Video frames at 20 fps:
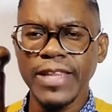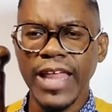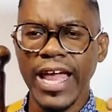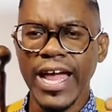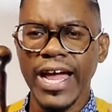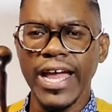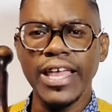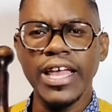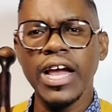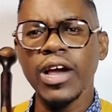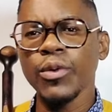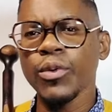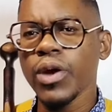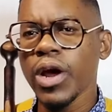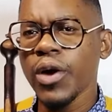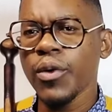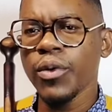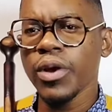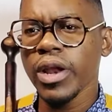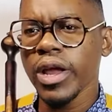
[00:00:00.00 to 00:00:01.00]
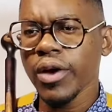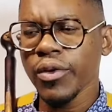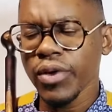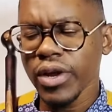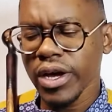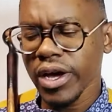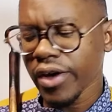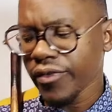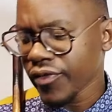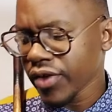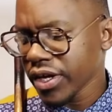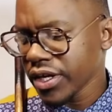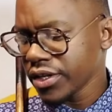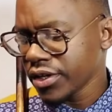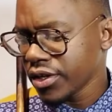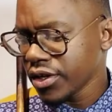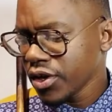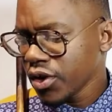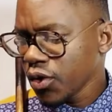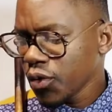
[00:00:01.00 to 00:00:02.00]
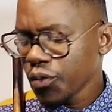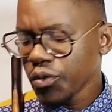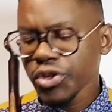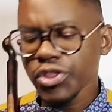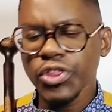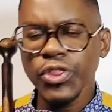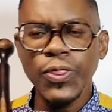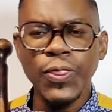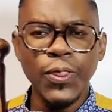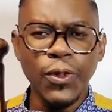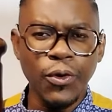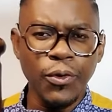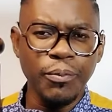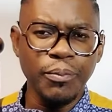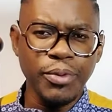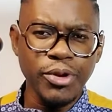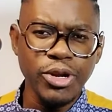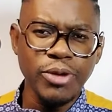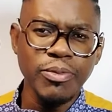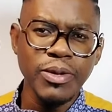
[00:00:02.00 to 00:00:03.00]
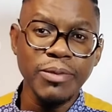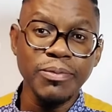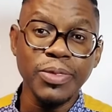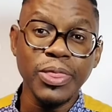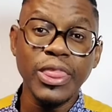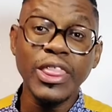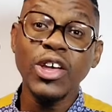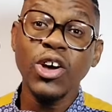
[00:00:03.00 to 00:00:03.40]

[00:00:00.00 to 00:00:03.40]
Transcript: I will cover it with no problem.